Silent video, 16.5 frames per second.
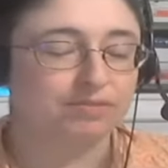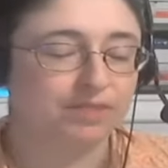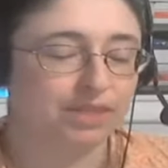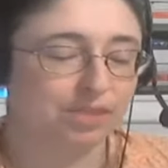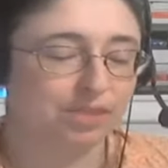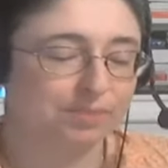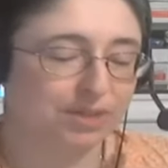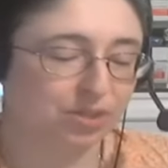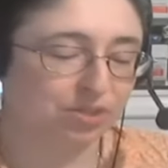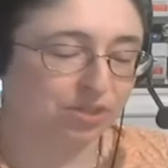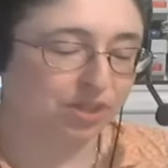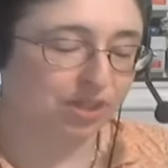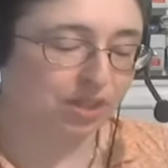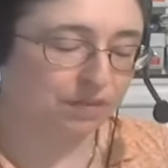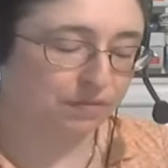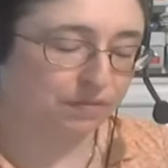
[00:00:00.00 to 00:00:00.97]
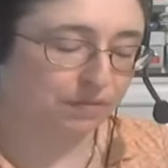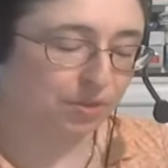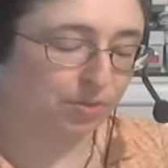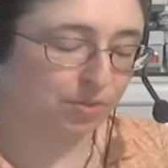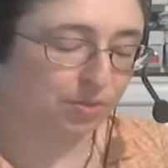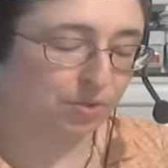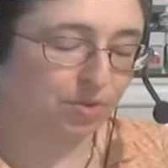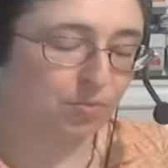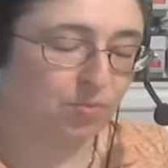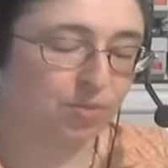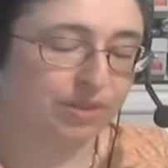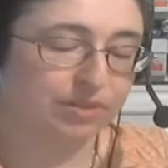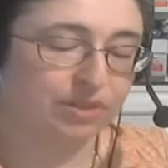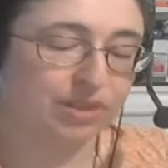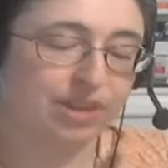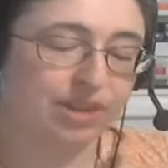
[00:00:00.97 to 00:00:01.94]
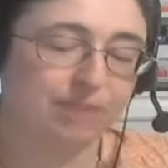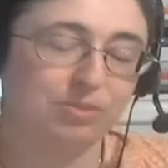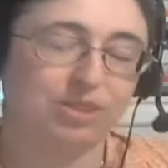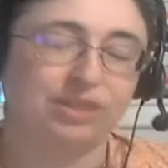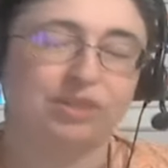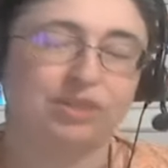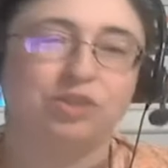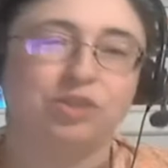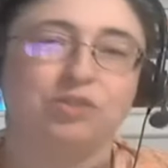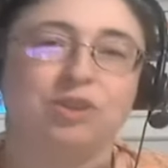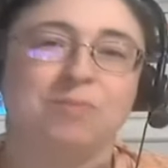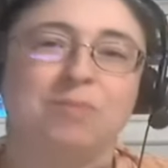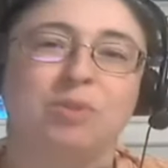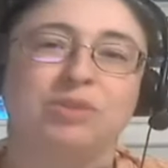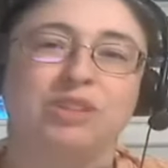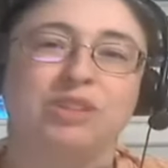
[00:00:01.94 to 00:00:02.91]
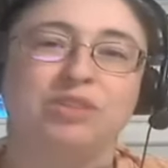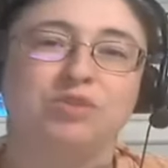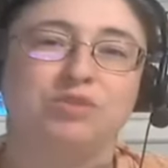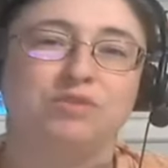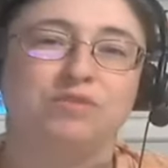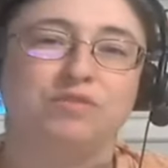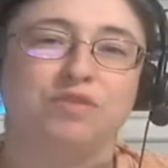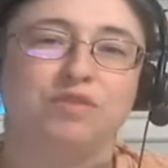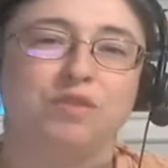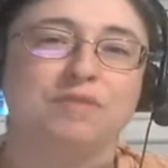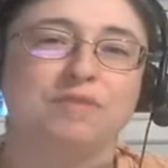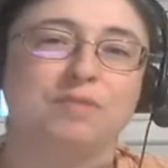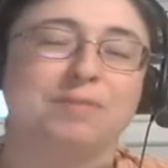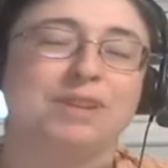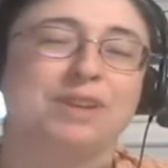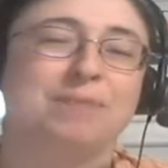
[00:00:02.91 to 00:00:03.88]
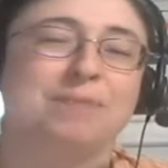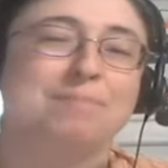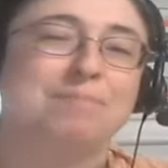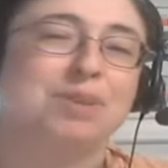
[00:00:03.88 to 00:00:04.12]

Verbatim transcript: especially if you don't want the object that you are molding to forever become